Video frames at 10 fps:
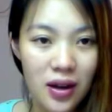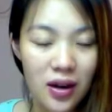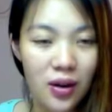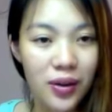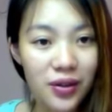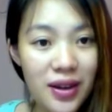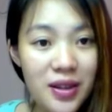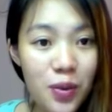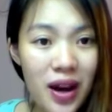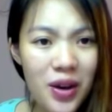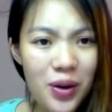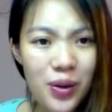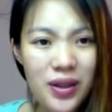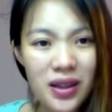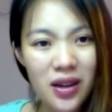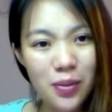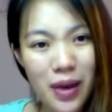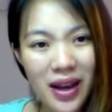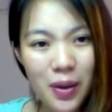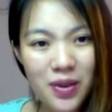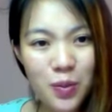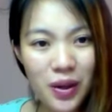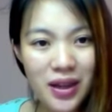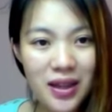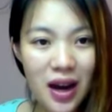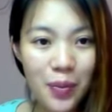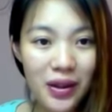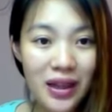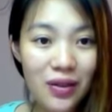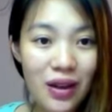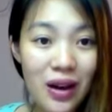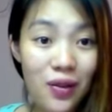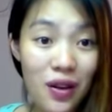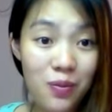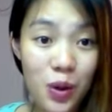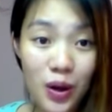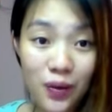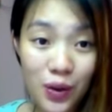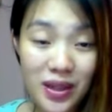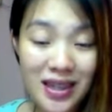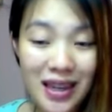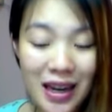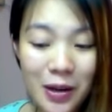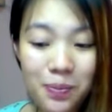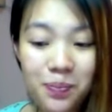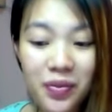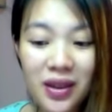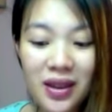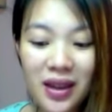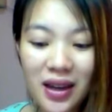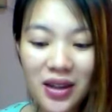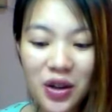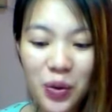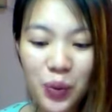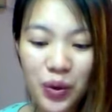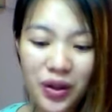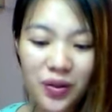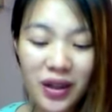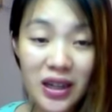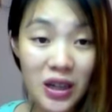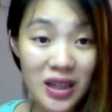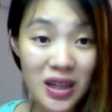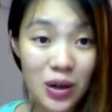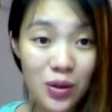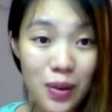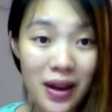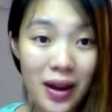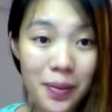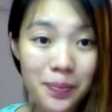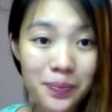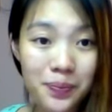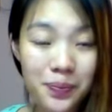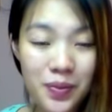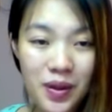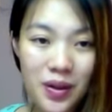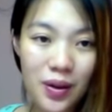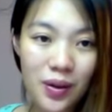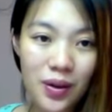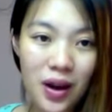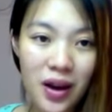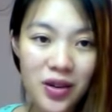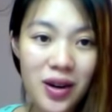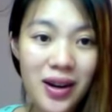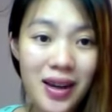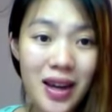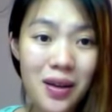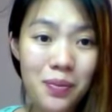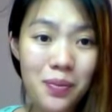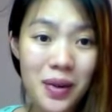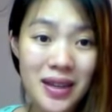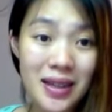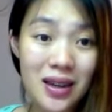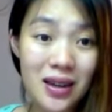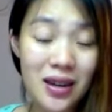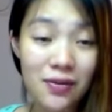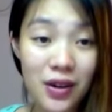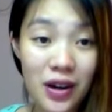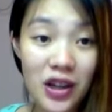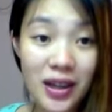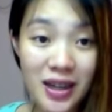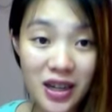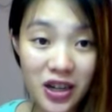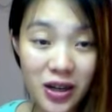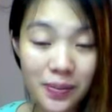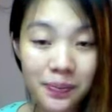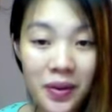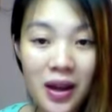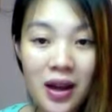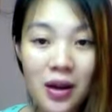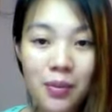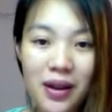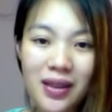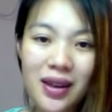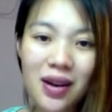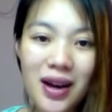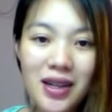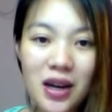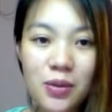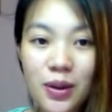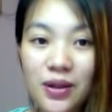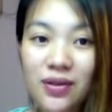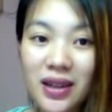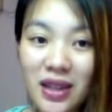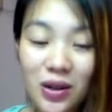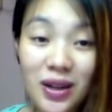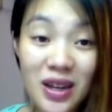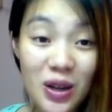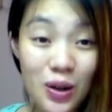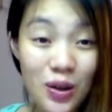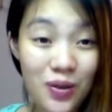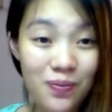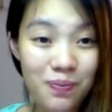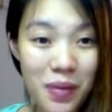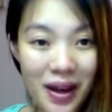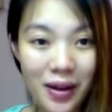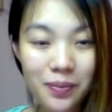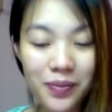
the reason why I don't use a lot of makeup is because I believe that if you have beautiful skin, then you wouldn't really need to use makeup. So I try to keep my skin in very good condition. But there are times when you really do need to use makeup,